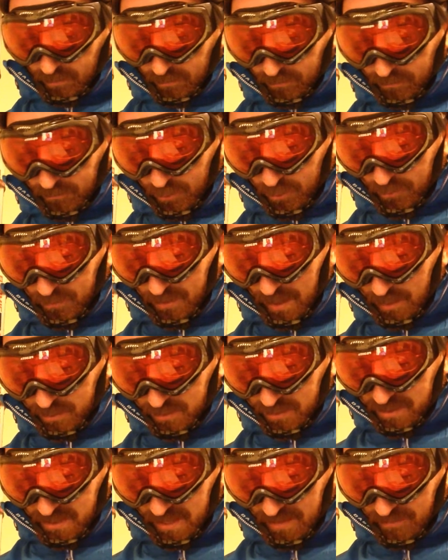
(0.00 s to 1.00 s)

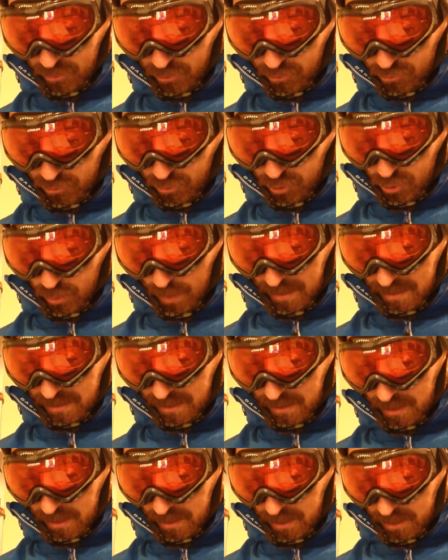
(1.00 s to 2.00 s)
4,720
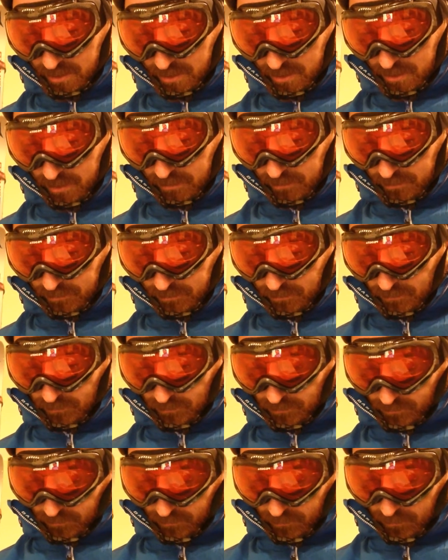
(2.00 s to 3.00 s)
years.
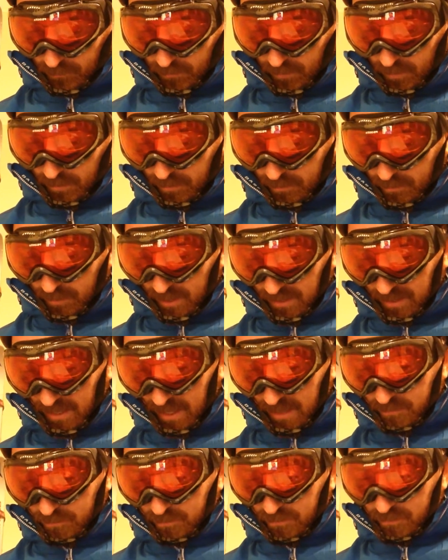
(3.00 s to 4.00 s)
But
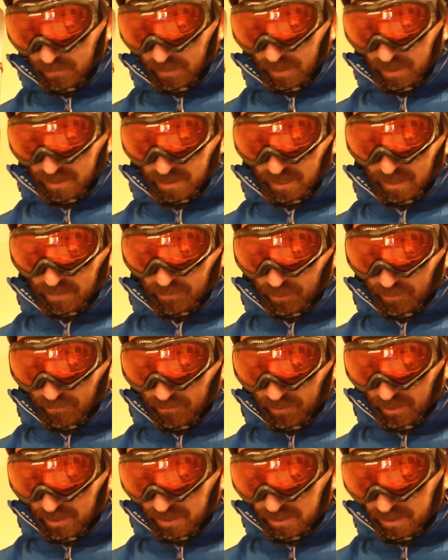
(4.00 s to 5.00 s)
again, significant
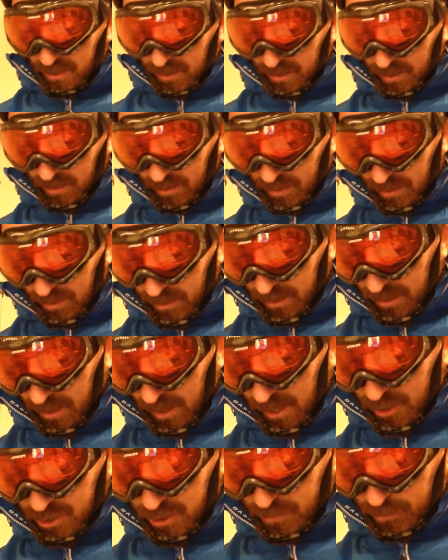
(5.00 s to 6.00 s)
figures,
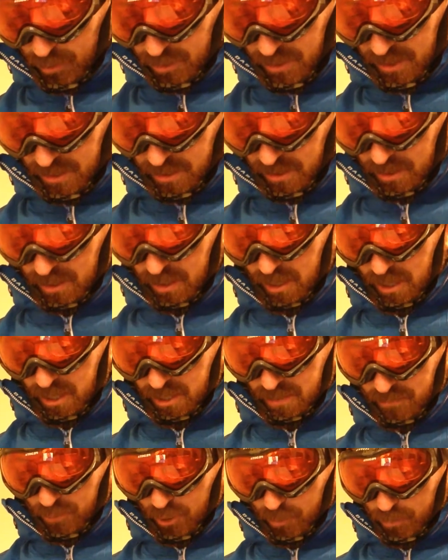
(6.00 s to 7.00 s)
I actually put it
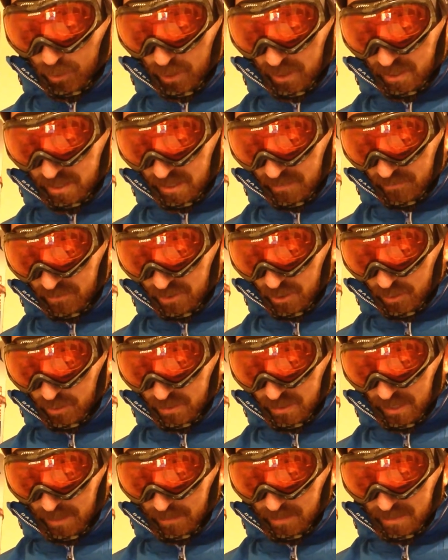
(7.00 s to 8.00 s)
as 4.72
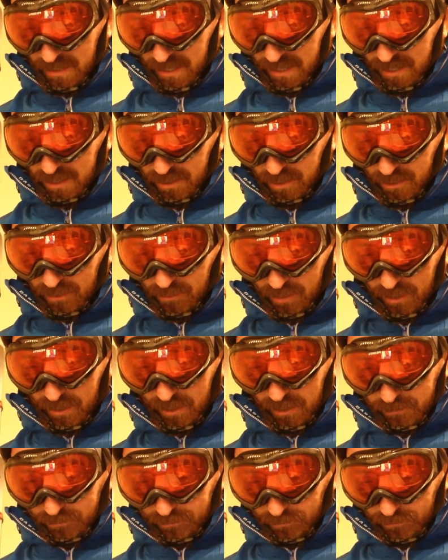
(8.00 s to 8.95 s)
times 10 to the 3.